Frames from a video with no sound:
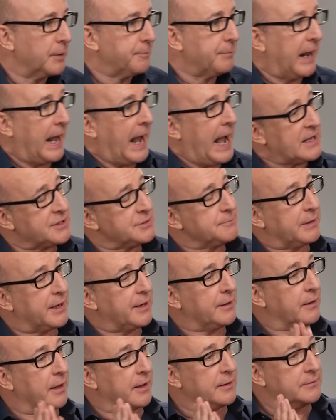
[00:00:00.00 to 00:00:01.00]
but it hasn't
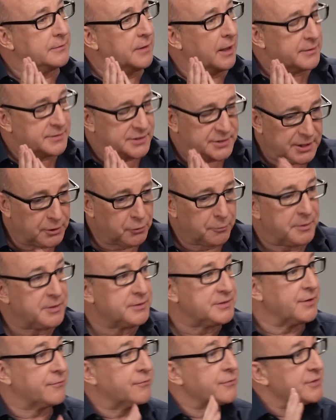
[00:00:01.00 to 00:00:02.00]
made a single bit
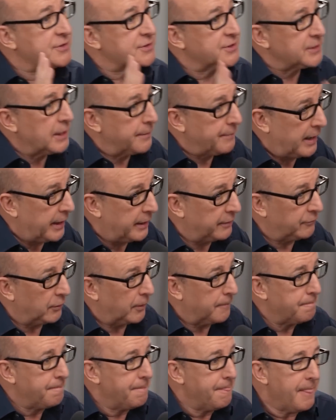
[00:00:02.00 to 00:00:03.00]
of difference to their behavior.